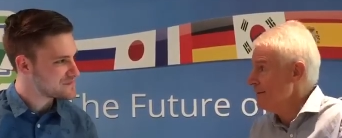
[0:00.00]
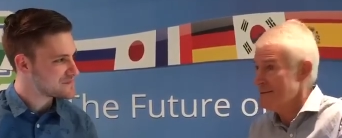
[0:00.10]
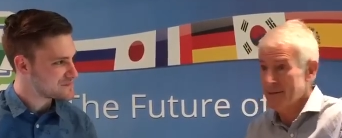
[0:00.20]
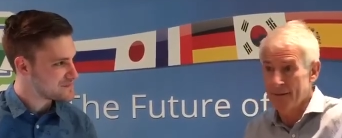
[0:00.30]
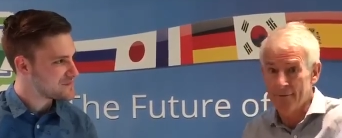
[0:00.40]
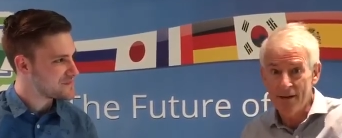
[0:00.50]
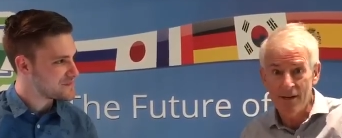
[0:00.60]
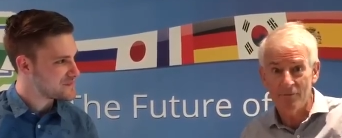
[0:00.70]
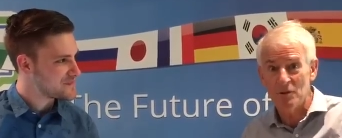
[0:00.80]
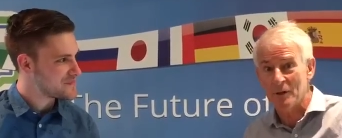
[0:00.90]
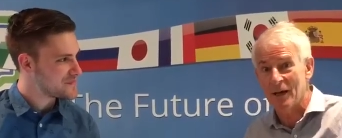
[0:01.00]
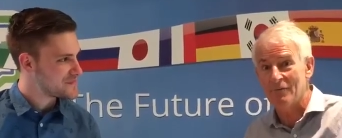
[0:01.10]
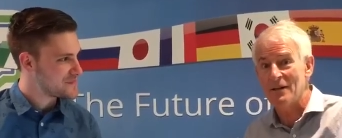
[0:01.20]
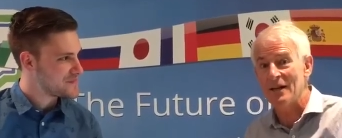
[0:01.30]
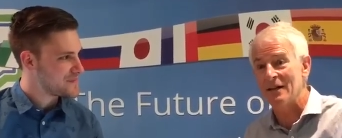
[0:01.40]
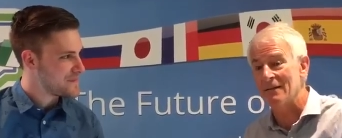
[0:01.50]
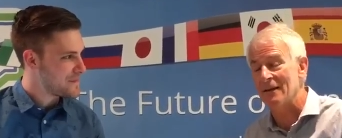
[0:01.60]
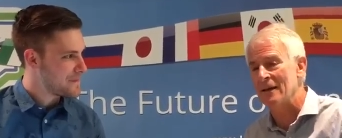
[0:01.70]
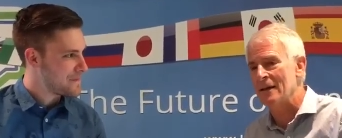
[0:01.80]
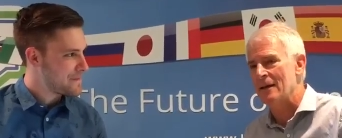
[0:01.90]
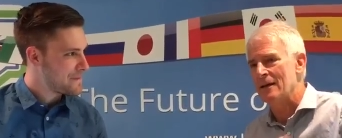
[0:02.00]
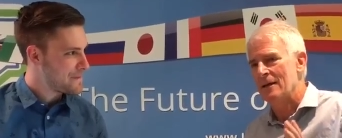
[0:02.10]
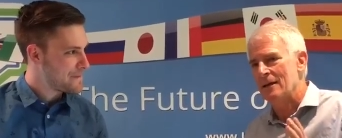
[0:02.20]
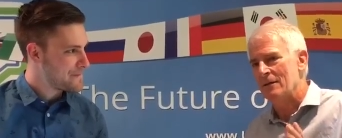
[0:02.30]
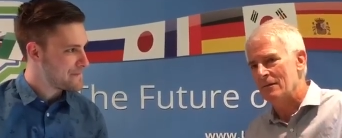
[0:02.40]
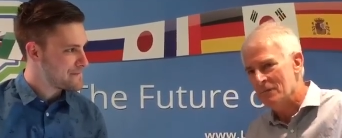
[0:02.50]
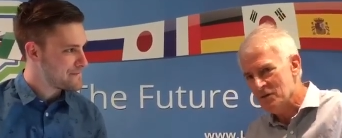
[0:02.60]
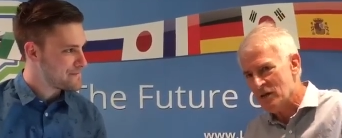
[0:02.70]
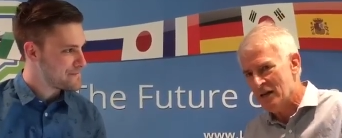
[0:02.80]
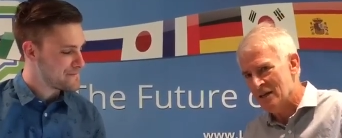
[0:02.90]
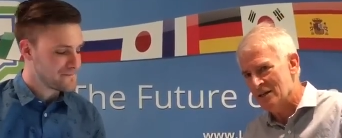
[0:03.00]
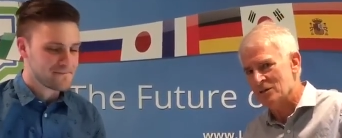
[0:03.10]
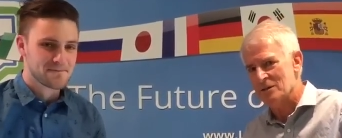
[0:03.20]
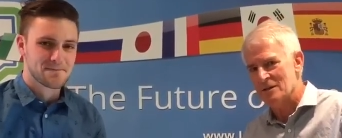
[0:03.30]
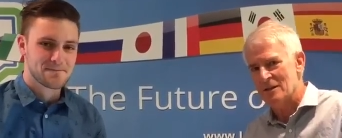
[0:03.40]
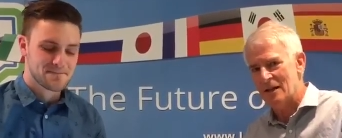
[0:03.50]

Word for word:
Speaker 1: listening and reading when you can't read anything? With Chinese,